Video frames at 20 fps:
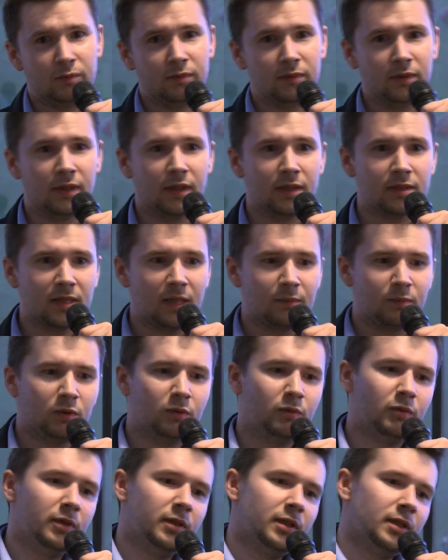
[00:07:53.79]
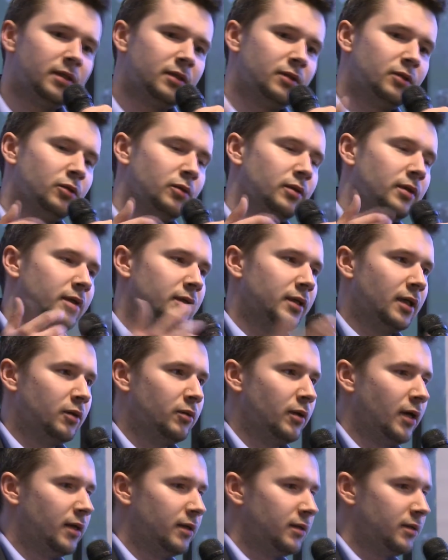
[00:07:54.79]
In example, we need to
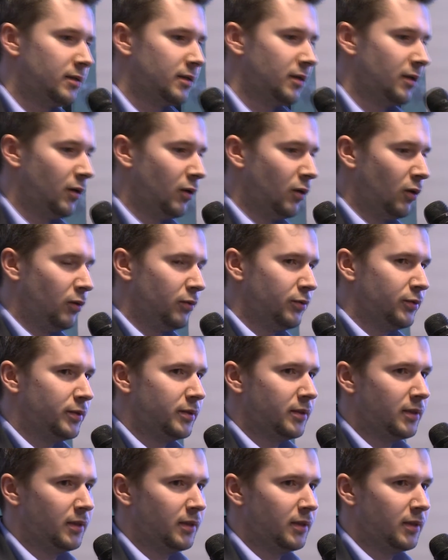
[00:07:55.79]
integrate old